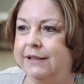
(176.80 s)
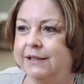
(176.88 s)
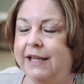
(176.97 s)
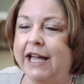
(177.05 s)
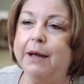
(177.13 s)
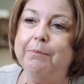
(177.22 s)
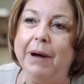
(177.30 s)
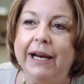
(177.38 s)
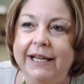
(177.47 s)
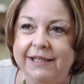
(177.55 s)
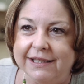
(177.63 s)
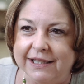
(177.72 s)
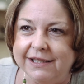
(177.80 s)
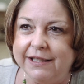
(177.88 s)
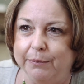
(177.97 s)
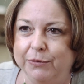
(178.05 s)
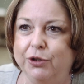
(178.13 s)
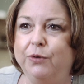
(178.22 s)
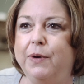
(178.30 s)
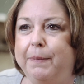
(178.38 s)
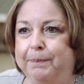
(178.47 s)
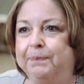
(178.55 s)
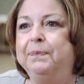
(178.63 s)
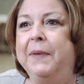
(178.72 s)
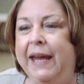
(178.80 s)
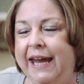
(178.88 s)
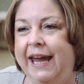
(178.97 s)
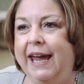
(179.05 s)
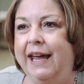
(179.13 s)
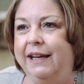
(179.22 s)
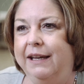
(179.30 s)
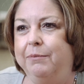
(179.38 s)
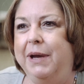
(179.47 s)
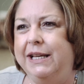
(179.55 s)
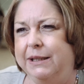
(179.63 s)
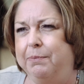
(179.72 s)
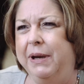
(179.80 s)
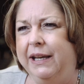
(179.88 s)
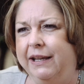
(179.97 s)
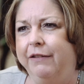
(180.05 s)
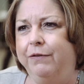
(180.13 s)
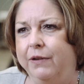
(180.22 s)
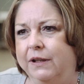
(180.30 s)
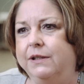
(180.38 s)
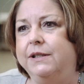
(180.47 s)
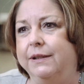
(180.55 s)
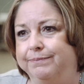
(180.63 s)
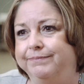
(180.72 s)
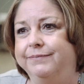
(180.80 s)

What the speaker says: It's like a buddy system to them, and it makes a big difference.